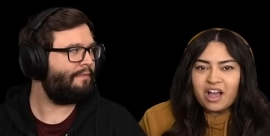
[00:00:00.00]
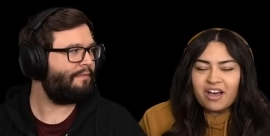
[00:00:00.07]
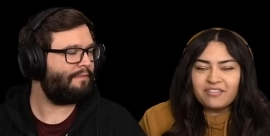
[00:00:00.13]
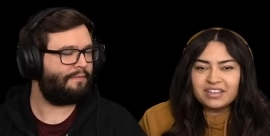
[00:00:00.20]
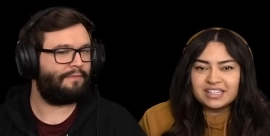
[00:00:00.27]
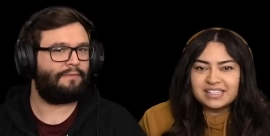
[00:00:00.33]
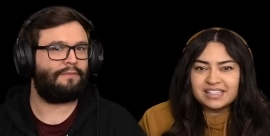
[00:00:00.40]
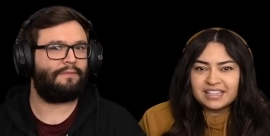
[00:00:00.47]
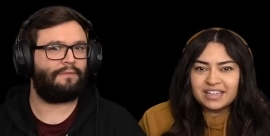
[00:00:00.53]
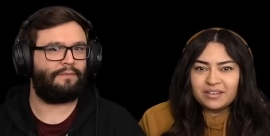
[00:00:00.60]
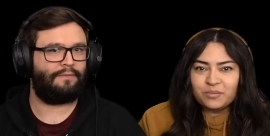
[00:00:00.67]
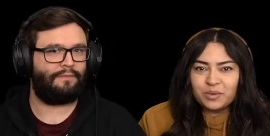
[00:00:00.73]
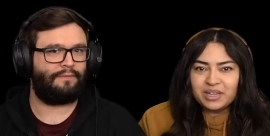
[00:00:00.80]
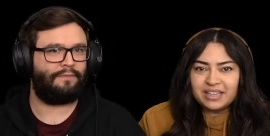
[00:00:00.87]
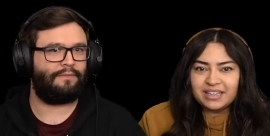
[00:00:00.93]

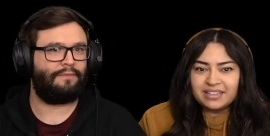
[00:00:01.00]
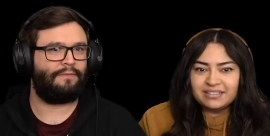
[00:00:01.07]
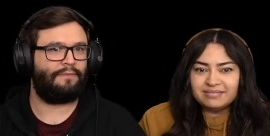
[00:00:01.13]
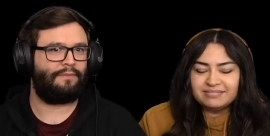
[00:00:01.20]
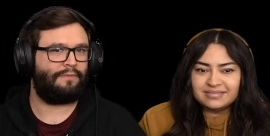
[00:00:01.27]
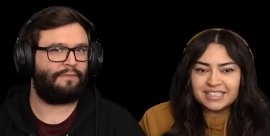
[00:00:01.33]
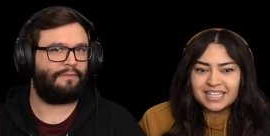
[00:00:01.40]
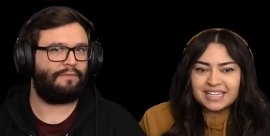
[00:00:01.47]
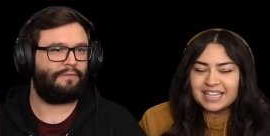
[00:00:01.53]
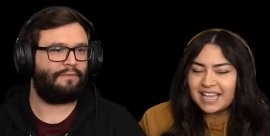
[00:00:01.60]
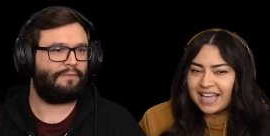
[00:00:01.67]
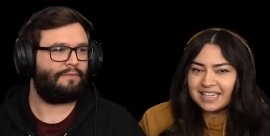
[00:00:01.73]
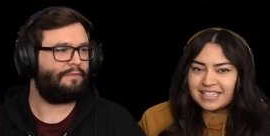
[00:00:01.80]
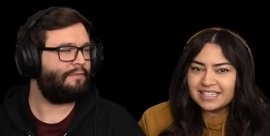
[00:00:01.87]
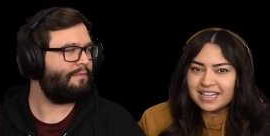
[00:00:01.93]
Speaker 1: Obviously, we didn't
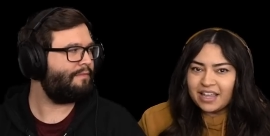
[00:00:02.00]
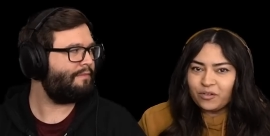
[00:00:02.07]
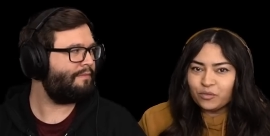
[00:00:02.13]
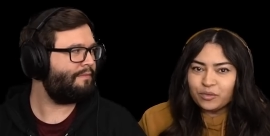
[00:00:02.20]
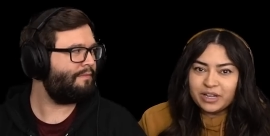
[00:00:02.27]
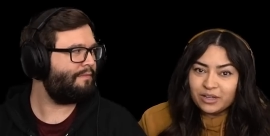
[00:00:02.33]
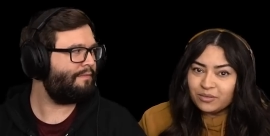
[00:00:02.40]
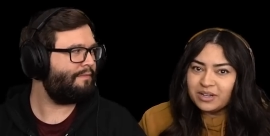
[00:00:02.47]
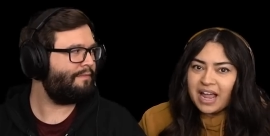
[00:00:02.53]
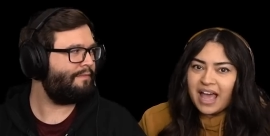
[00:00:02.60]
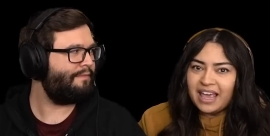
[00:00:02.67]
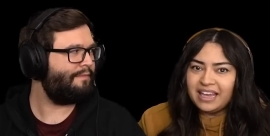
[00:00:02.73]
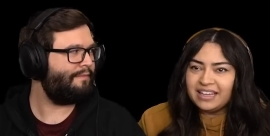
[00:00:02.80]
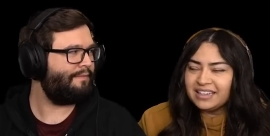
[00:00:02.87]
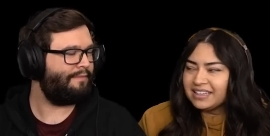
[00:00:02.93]
get to like
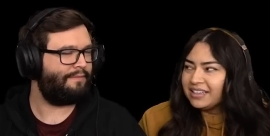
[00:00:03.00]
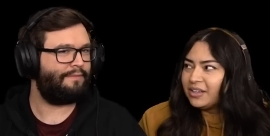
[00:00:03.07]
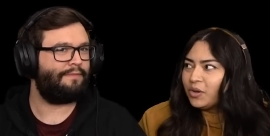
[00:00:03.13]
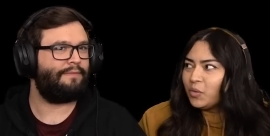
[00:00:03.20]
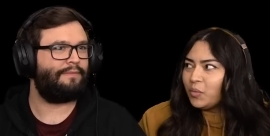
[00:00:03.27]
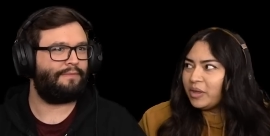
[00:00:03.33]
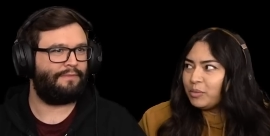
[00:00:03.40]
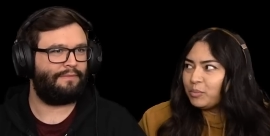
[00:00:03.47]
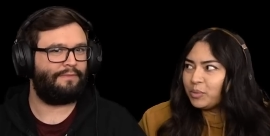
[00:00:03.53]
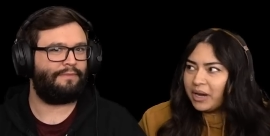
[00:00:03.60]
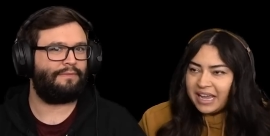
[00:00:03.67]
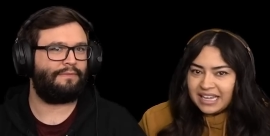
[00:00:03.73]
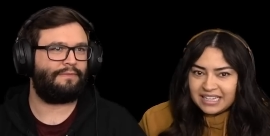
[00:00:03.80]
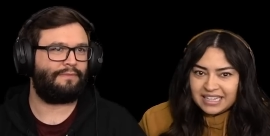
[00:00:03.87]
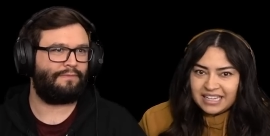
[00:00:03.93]
reunite with
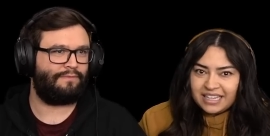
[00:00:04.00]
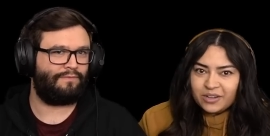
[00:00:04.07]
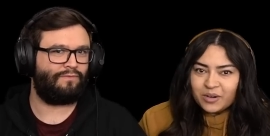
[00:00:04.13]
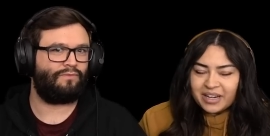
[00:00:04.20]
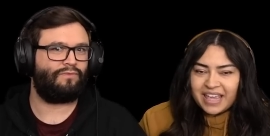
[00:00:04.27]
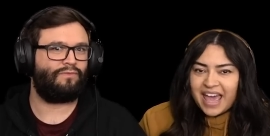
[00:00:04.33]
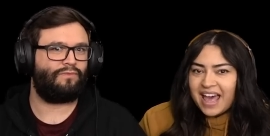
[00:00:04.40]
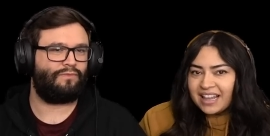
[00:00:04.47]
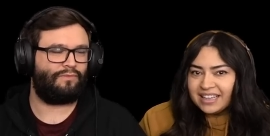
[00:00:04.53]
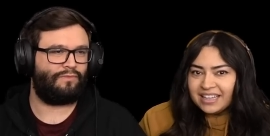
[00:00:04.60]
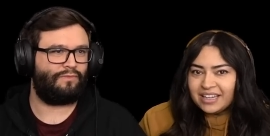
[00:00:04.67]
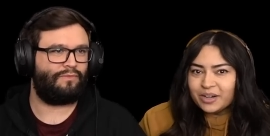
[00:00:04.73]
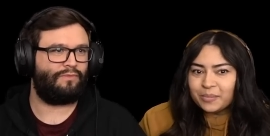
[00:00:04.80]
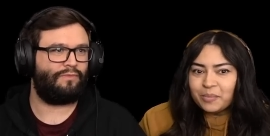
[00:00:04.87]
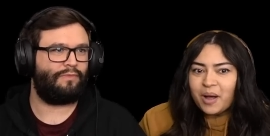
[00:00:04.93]
Brandy or
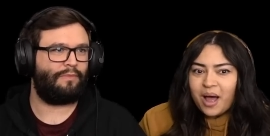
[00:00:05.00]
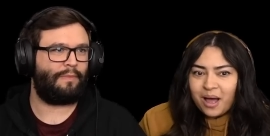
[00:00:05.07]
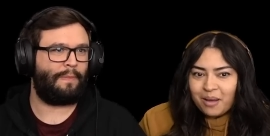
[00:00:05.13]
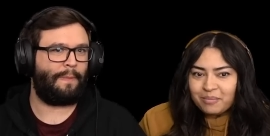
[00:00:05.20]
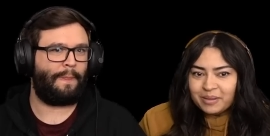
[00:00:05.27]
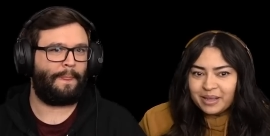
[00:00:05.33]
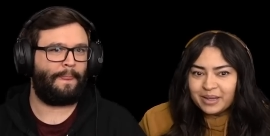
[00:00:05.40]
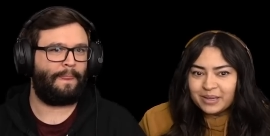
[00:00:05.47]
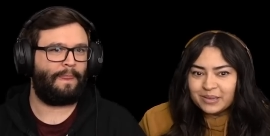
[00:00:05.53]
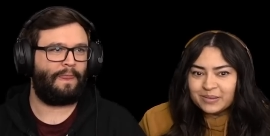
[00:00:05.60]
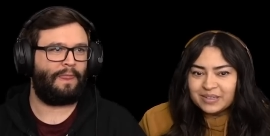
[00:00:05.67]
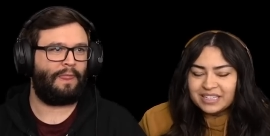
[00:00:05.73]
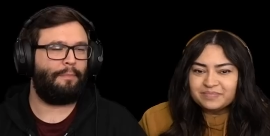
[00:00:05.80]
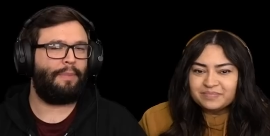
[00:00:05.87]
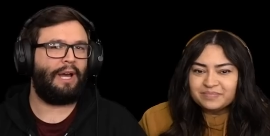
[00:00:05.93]
Kelly or
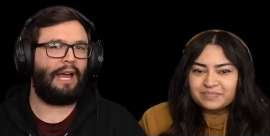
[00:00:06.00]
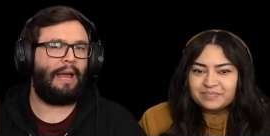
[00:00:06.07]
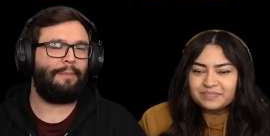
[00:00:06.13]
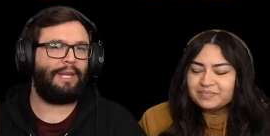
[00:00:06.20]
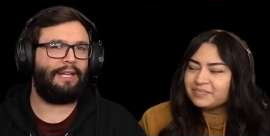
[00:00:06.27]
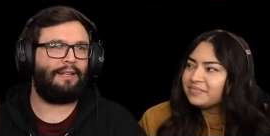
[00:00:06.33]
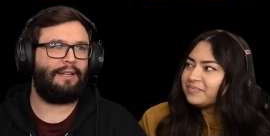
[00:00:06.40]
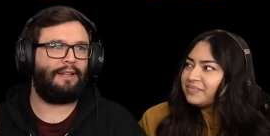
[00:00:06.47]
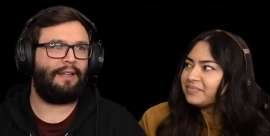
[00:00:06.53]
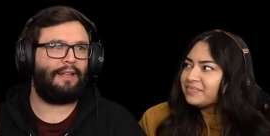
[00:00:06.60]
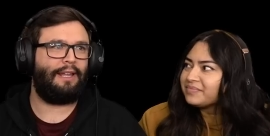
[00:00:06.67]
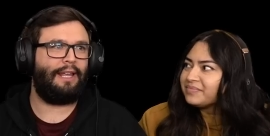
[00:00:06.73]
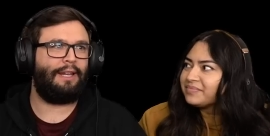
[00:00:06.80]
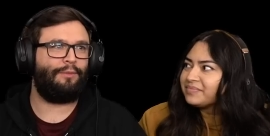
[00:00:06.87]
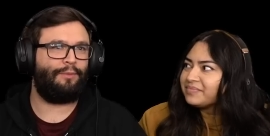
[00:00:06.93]
Pablo.
Speaker 2: But I mean,
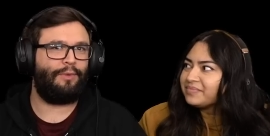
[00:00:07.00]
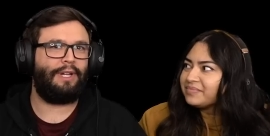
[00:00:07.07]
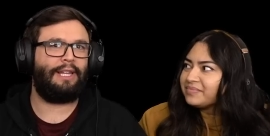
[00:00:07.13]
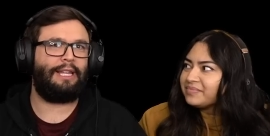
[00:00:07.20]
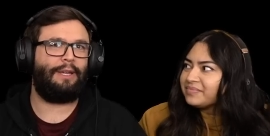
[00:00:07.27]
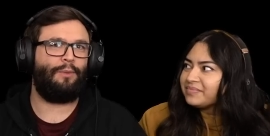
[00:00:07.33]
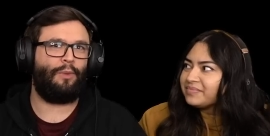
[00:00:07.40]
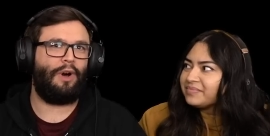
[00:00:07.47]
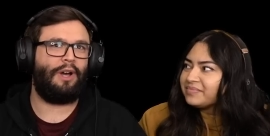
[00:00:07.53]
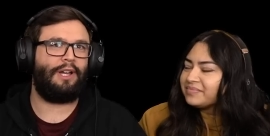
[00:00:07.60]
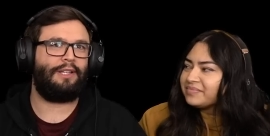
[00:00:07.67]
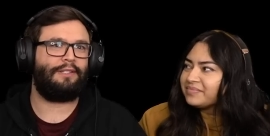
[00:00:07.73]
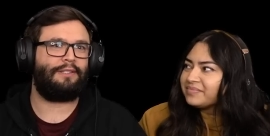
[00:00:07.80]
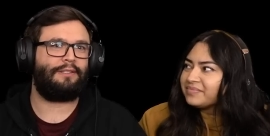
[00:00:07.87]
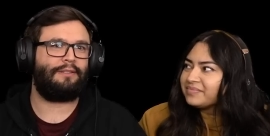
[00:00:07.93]
it really
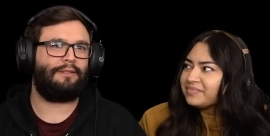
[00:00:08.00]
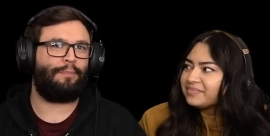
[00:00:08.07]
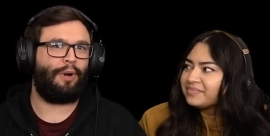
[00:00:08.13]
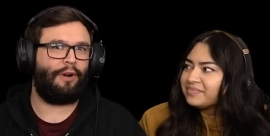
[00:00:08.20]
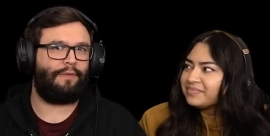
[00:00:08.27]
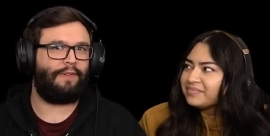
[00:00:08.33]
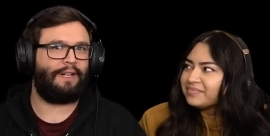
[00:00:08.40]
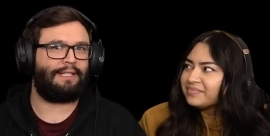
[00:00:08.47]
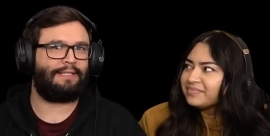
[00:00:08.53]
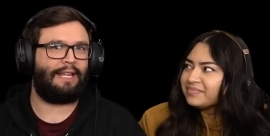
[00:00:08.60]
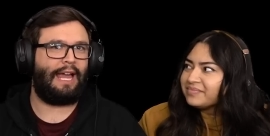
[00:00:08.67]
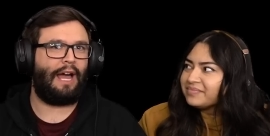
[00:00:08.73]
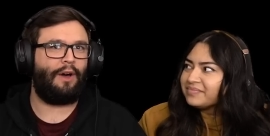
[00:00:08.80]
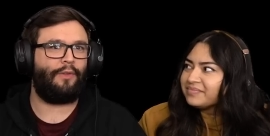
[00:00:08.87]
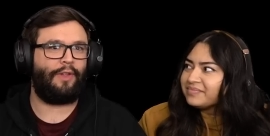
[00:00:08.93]
was perfect
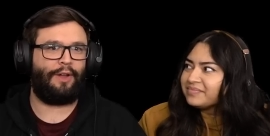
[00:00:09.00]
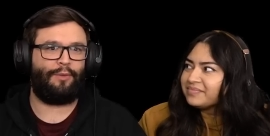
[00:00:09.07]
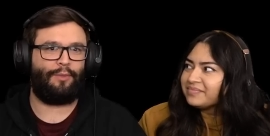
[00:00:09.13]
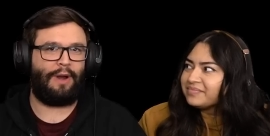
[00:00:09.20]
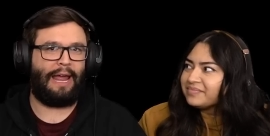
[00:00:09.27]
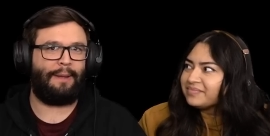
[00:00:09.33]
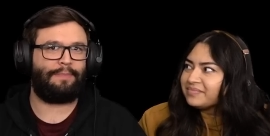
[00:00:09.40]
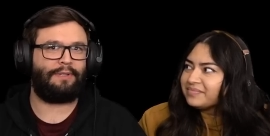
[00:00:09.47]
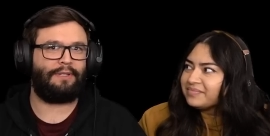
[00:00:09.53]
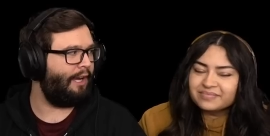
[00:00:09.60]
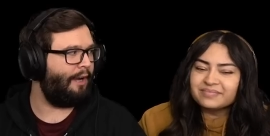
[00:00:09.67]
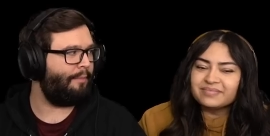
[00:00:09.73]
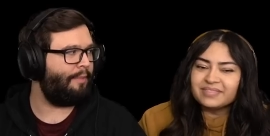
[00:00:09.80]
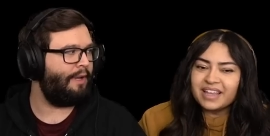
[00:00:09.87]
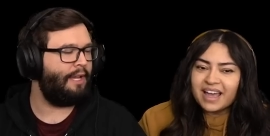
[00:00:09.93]
how they wrapped it
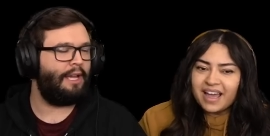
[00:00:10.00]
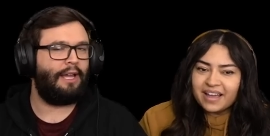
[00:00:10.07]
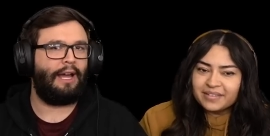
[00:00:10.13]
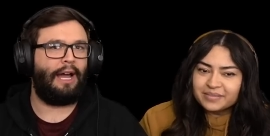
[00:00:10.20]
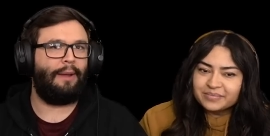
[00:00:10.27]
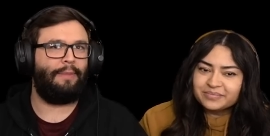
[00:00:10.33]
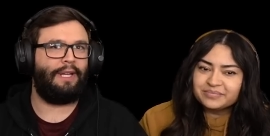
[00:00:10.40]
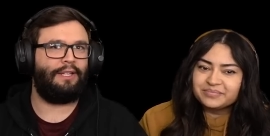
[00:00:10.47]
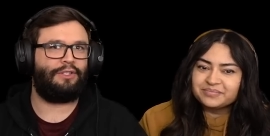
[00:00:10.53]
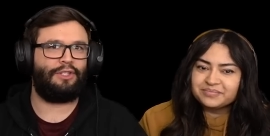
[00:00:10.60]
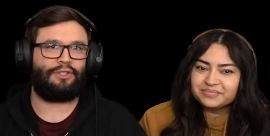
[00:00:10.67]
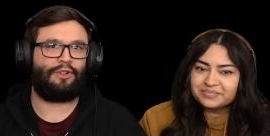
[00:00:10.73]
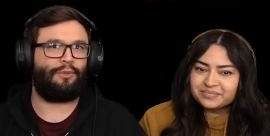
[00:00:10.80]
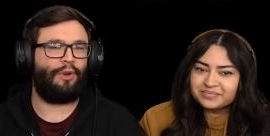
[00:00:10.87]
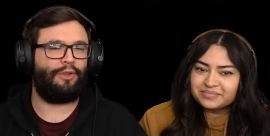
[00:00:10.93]
up. Yeah. I mean,
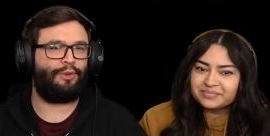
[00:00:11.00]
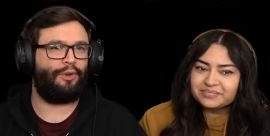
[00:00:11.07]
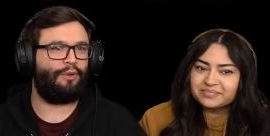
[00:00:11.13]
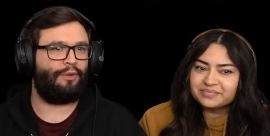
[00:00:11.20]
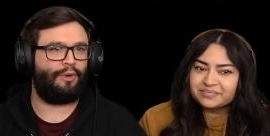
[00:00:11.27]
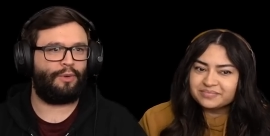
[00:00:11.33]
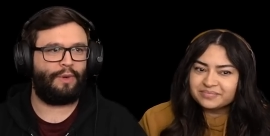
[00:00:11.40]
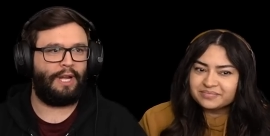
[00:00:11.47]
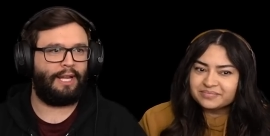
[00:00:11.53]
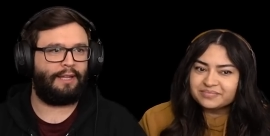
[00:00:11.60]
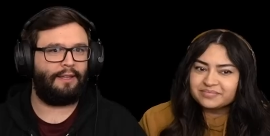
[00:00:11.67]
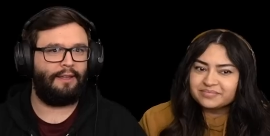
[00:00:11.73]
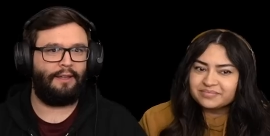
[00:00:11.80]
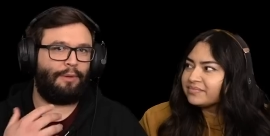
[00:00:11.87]
just to run through it real quick.